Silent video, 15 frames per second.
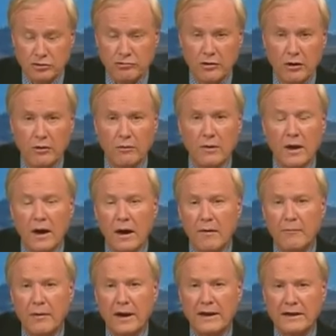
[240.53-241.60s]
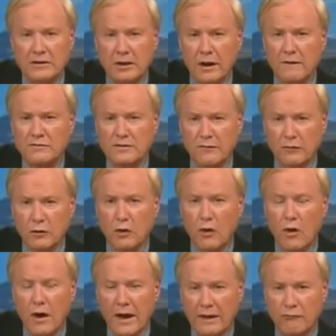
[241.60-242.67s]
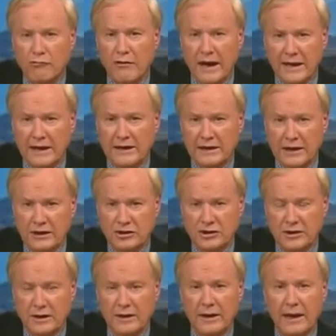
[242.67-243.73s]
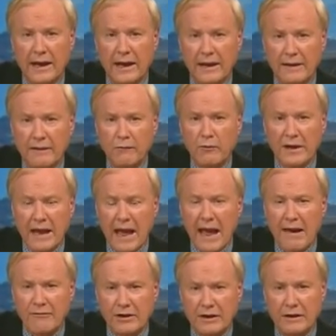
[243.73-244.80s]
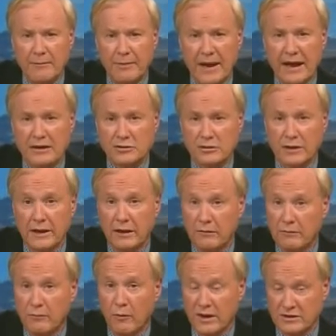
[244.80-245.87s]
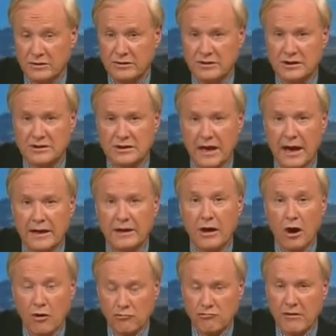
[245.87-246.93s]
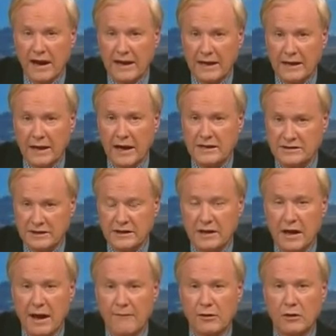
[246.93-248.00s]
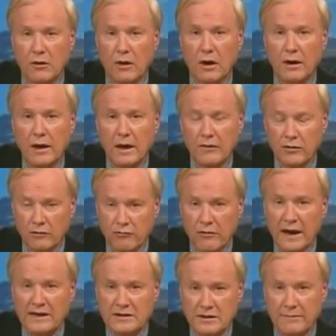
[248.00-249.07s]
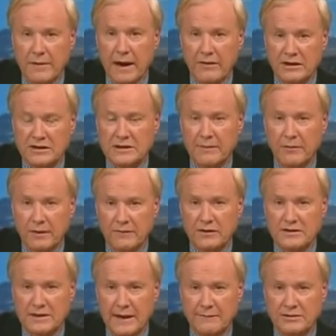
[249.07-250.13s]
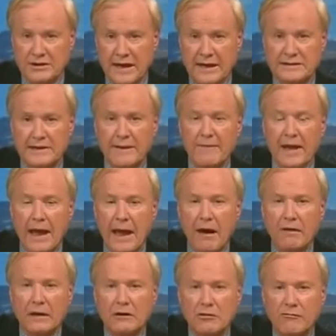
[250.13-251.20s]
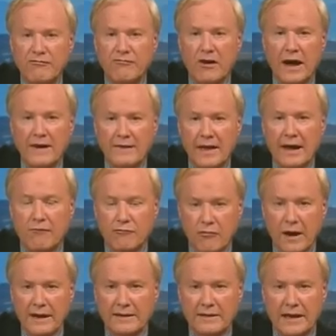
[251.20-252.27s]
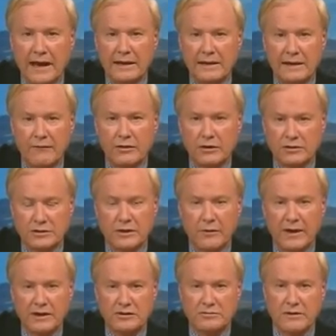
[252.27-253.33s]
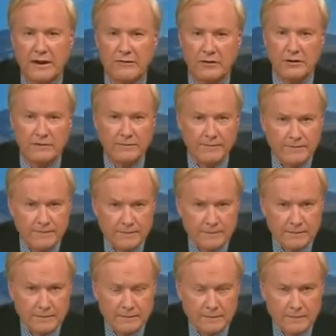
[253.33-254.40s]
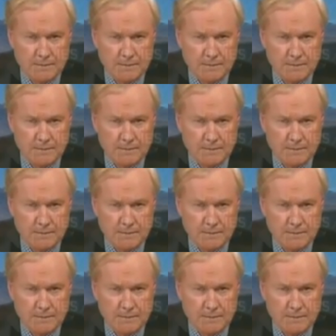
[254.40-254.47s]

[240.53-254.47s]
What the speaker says: not untrue. But in terms of law and recognition, we have it in the past in Western society, recognized in common law, the right to marry someone of the same sex. How can you find that right then, given there's no history of it?